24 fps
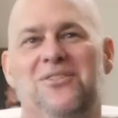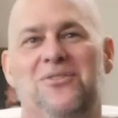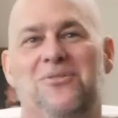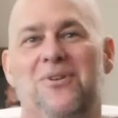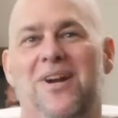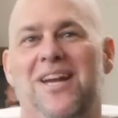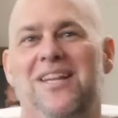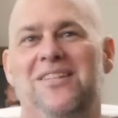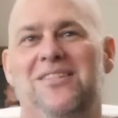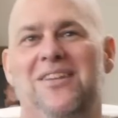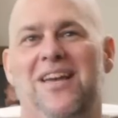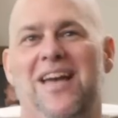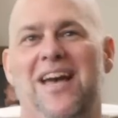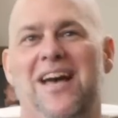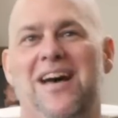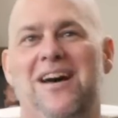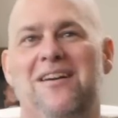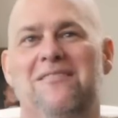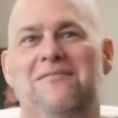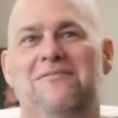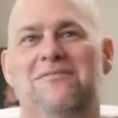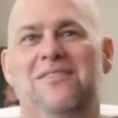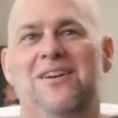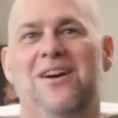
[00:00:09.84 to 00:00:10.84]
is great to
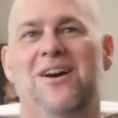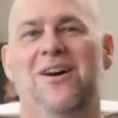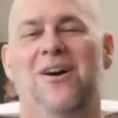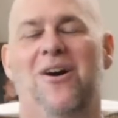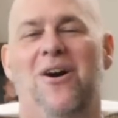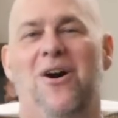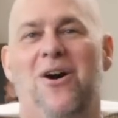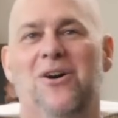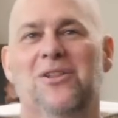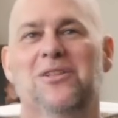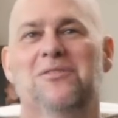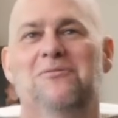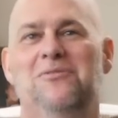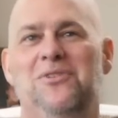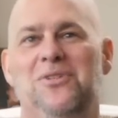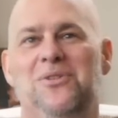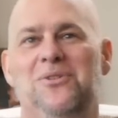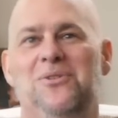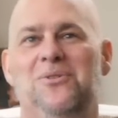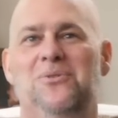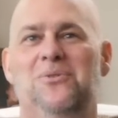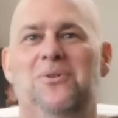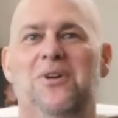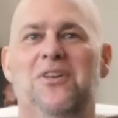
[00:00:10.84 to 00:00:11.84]
have all of
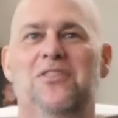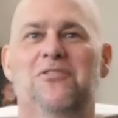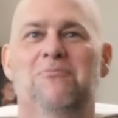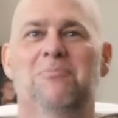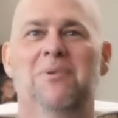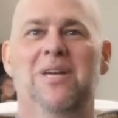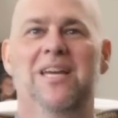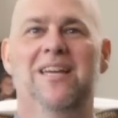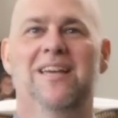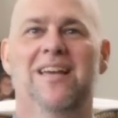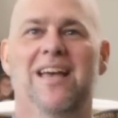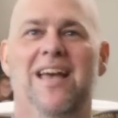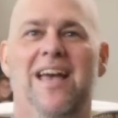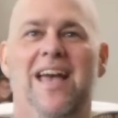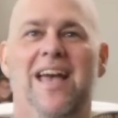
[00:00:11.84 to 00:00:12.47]
you with me.